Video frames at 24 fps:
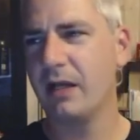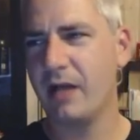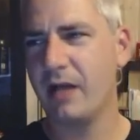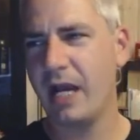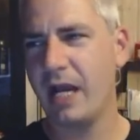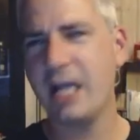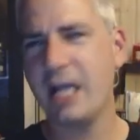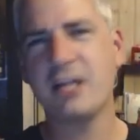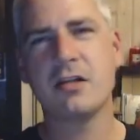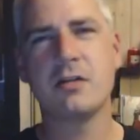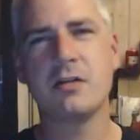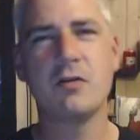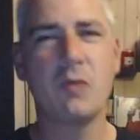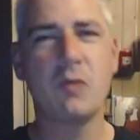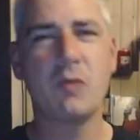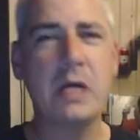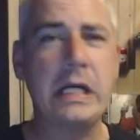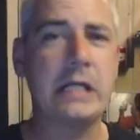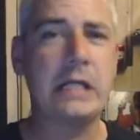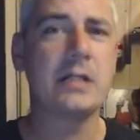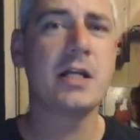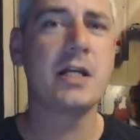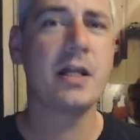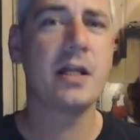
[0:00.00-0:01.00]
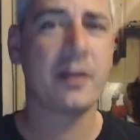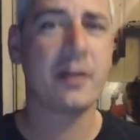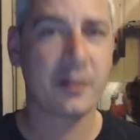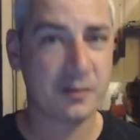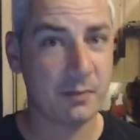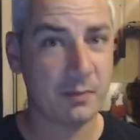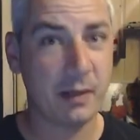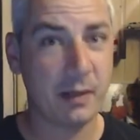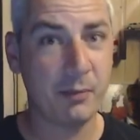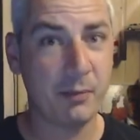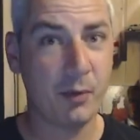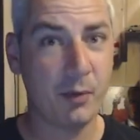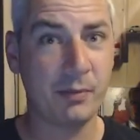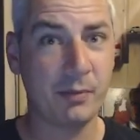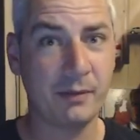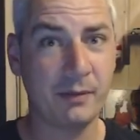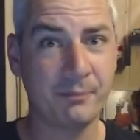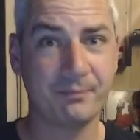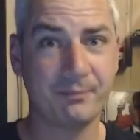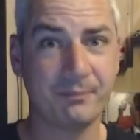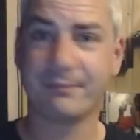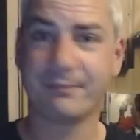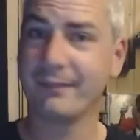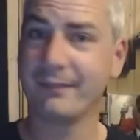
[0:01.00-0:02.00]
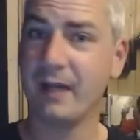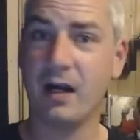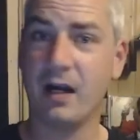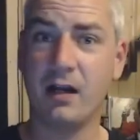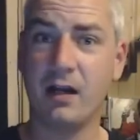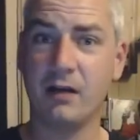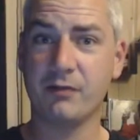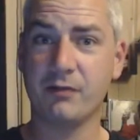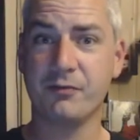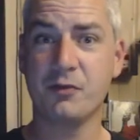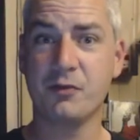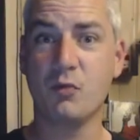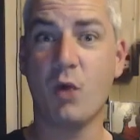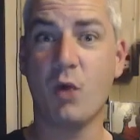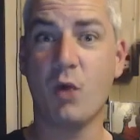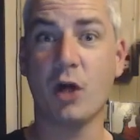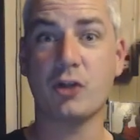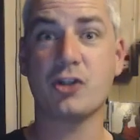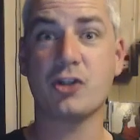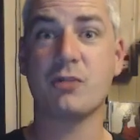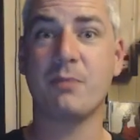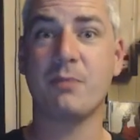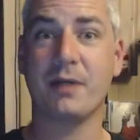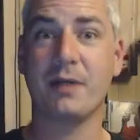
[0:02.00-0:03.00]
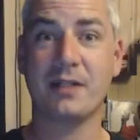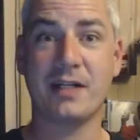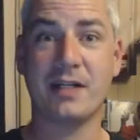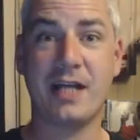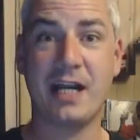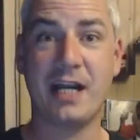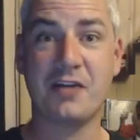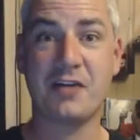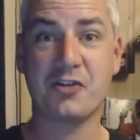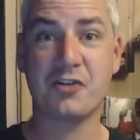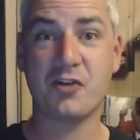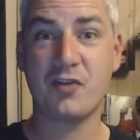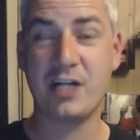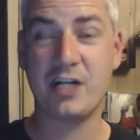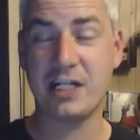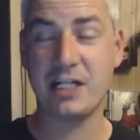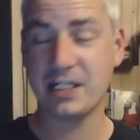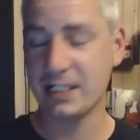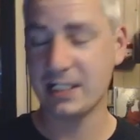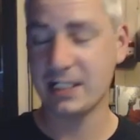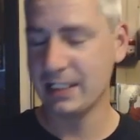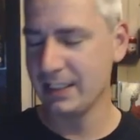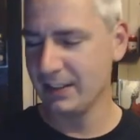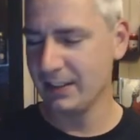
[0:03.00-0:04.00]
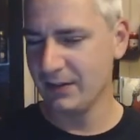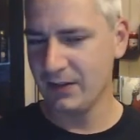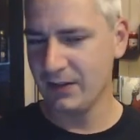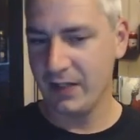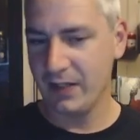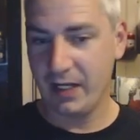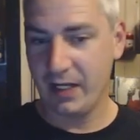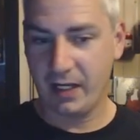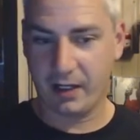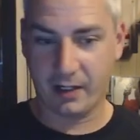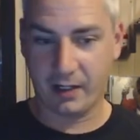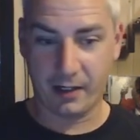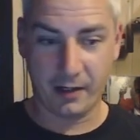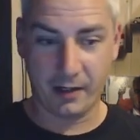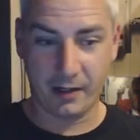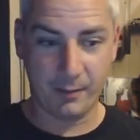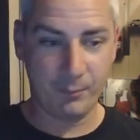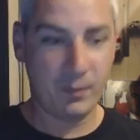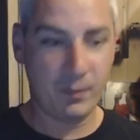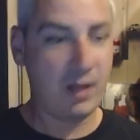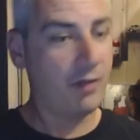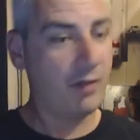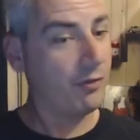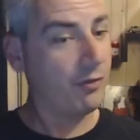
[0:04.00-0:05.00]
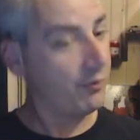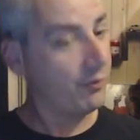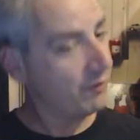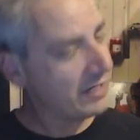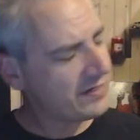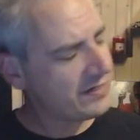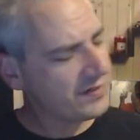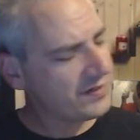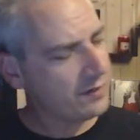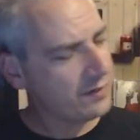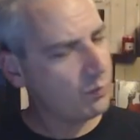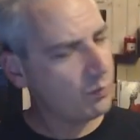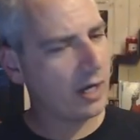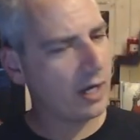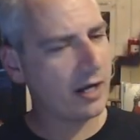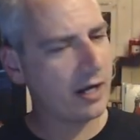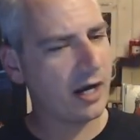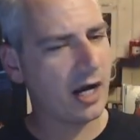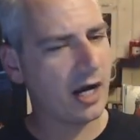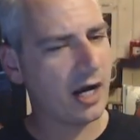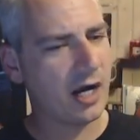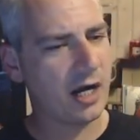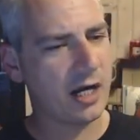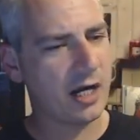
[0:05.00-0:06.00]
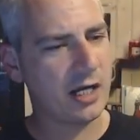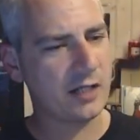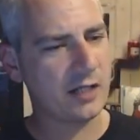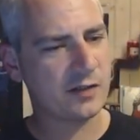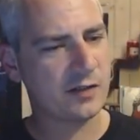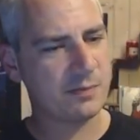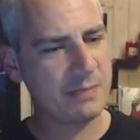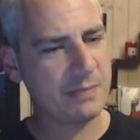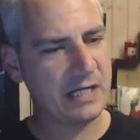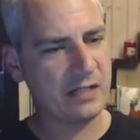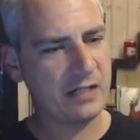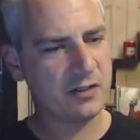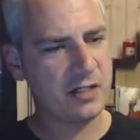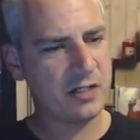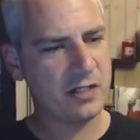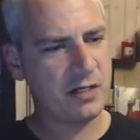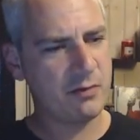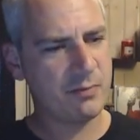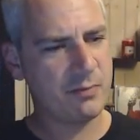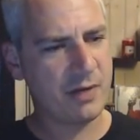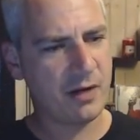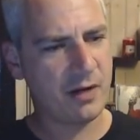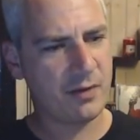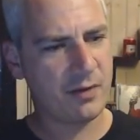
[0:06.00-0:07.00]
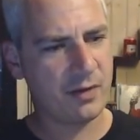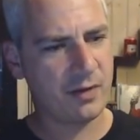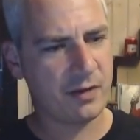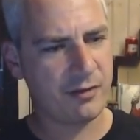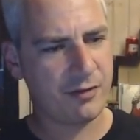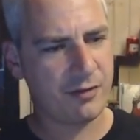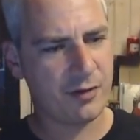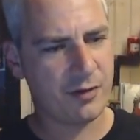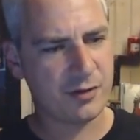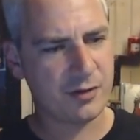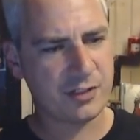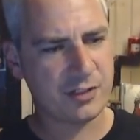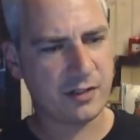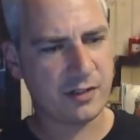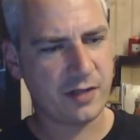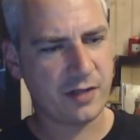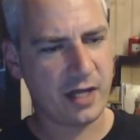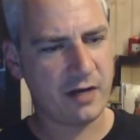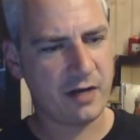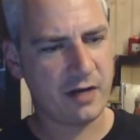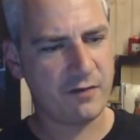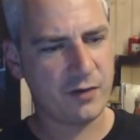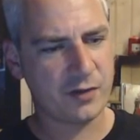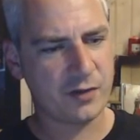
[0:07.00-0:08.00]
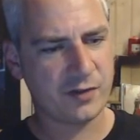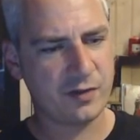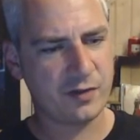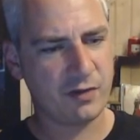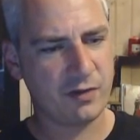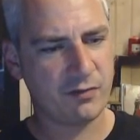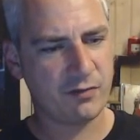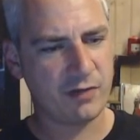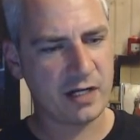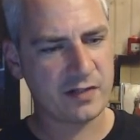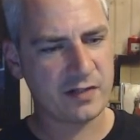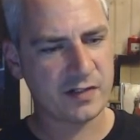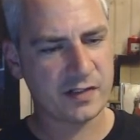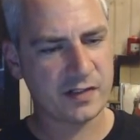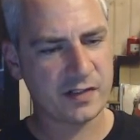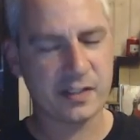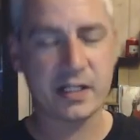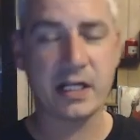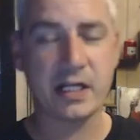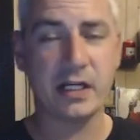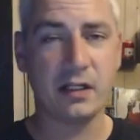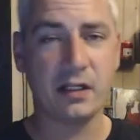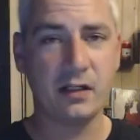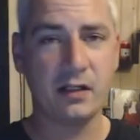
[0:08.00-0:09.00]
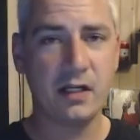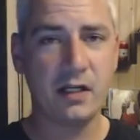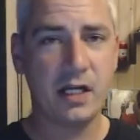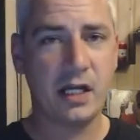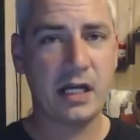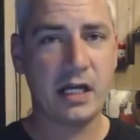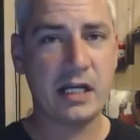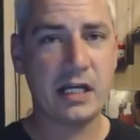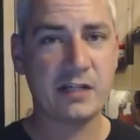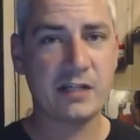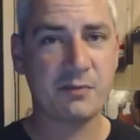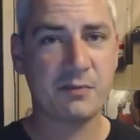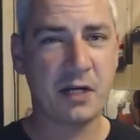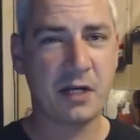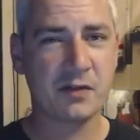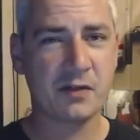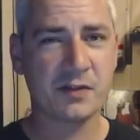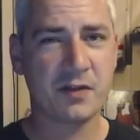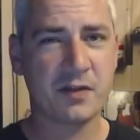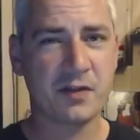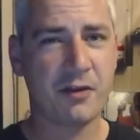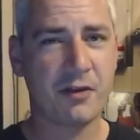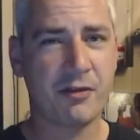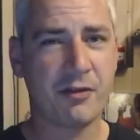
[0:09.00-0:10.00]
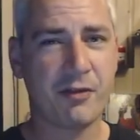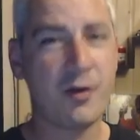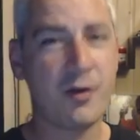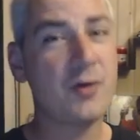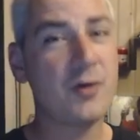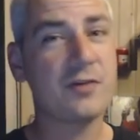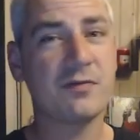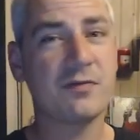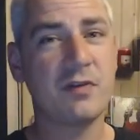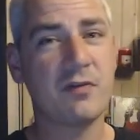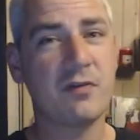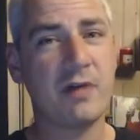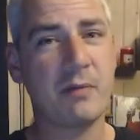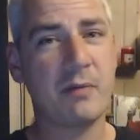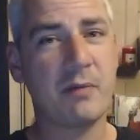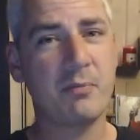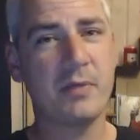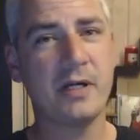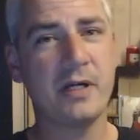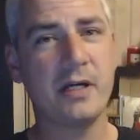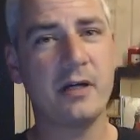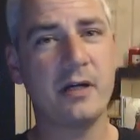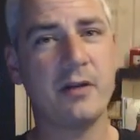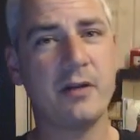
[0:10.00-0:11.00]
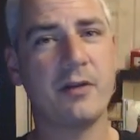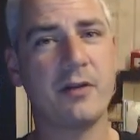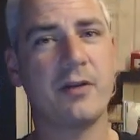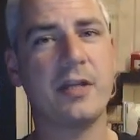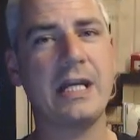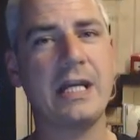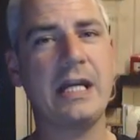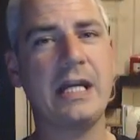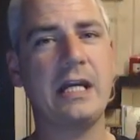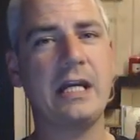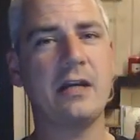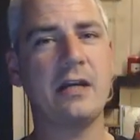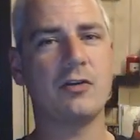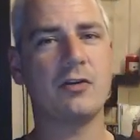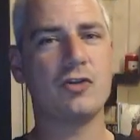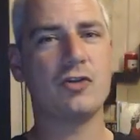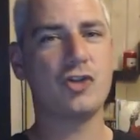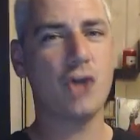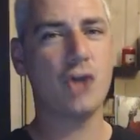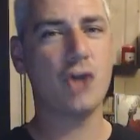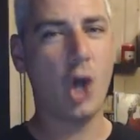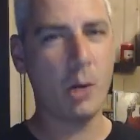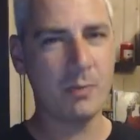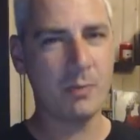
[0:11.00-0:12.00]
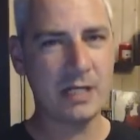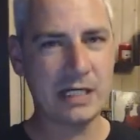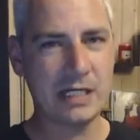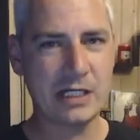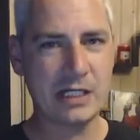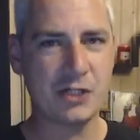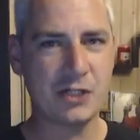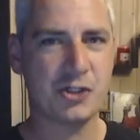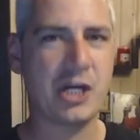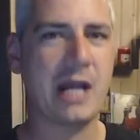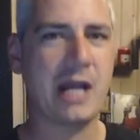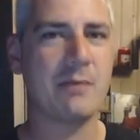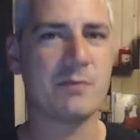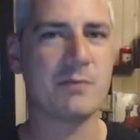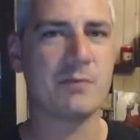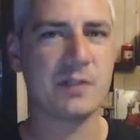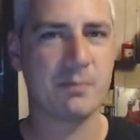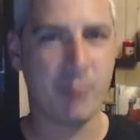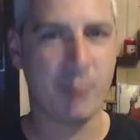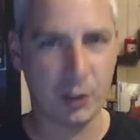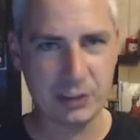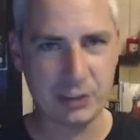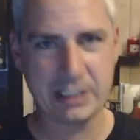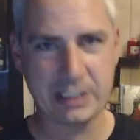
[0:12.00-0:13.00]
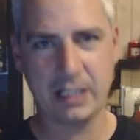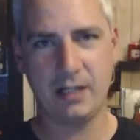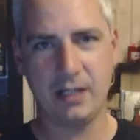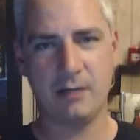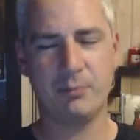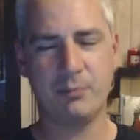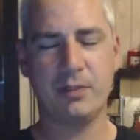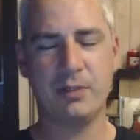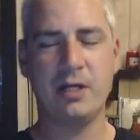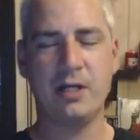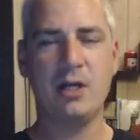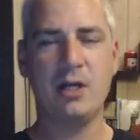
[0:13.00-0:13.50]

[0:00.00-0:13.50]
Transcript: hate to read. That's my problem. I love to watch, but I hate to read. The reason why I speak to you about the 30th anniversary of License to Kill is because on the 3rd of November, the German James Bond Club